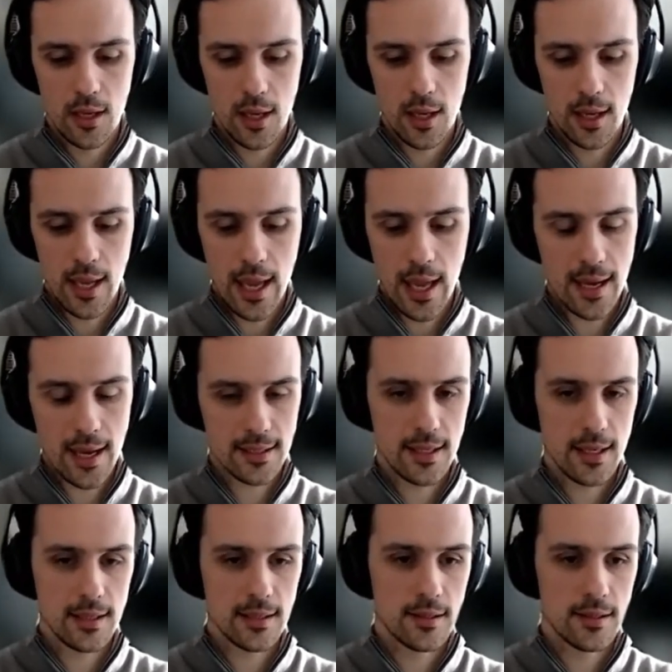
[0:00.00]
uh,
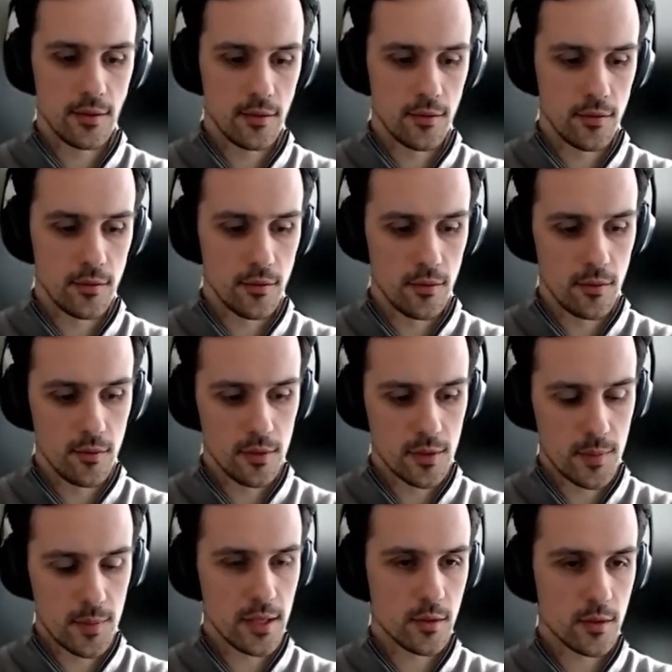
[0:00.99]
access to
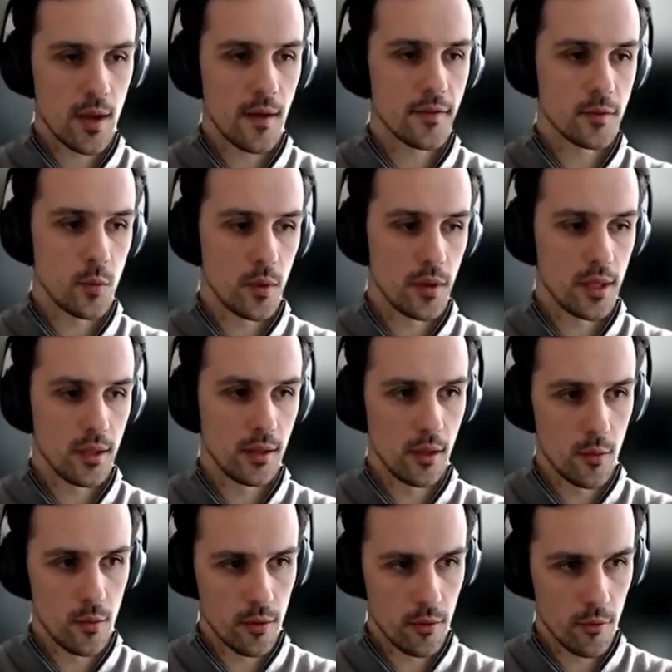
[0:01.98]
spacecrafts within
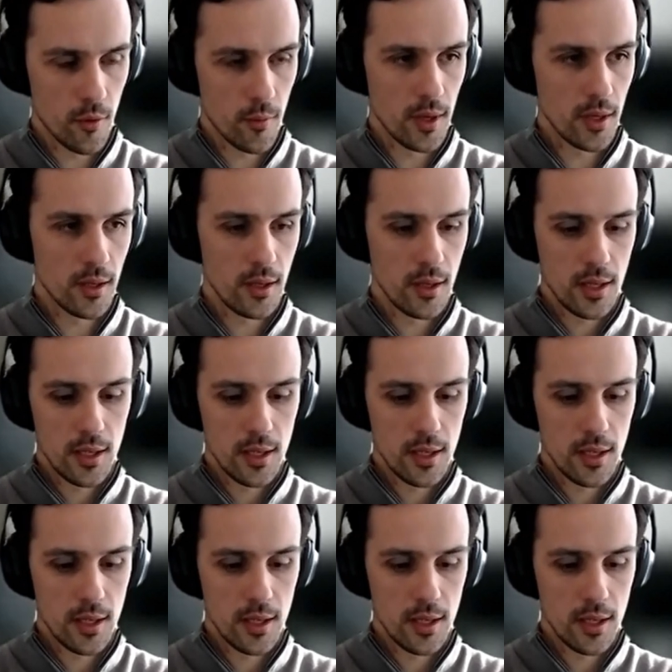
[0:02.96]
low Earth orbit.